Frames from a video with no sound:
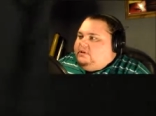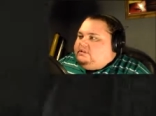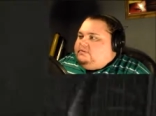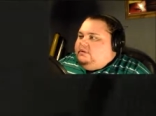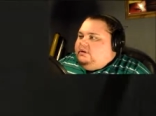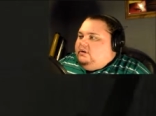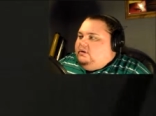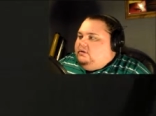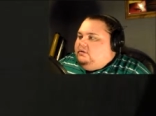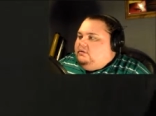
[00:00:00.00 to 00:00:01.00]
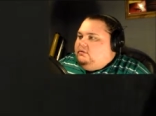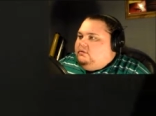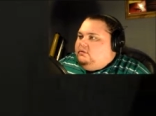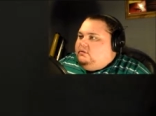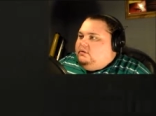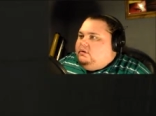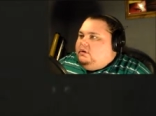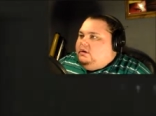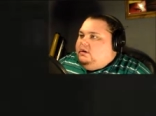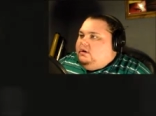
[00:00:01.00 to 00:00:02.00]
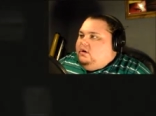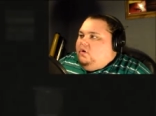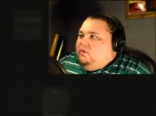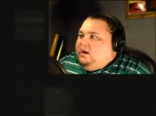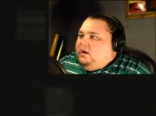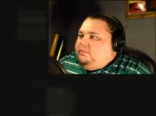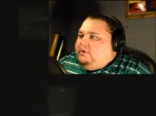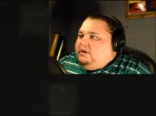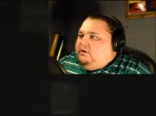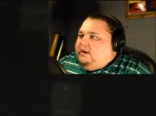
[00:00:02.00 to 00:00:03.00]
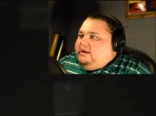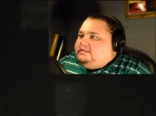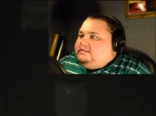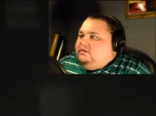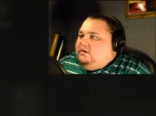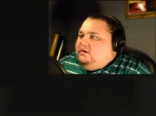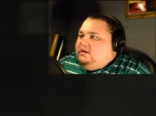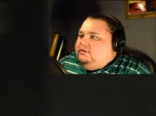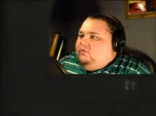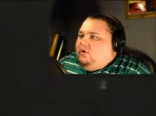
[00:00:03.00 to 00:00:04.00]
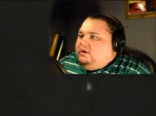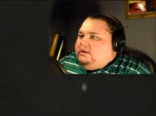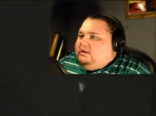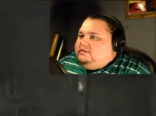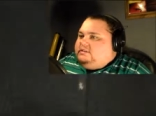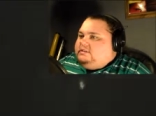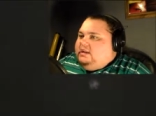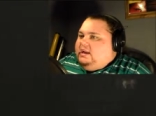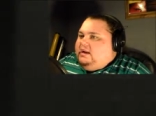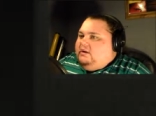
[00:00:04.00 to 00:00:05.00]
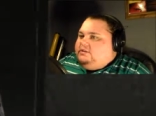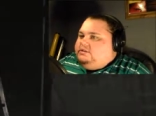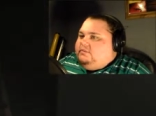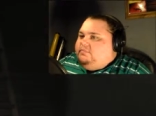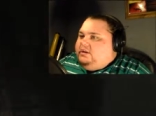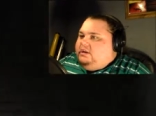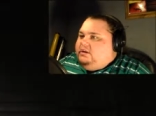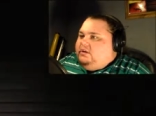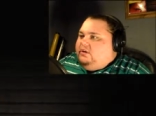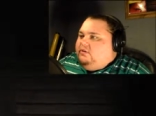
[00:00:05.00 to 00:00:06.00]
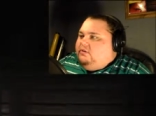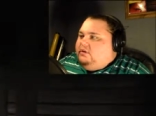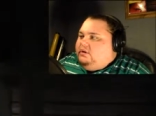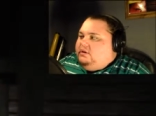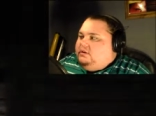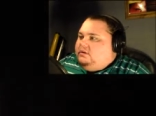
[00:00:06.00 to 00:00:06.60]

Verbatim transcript: for this, sweetheart? Where are you going, Leon? Nowhere. Bring your ass on. Walk downstairs, you big goon.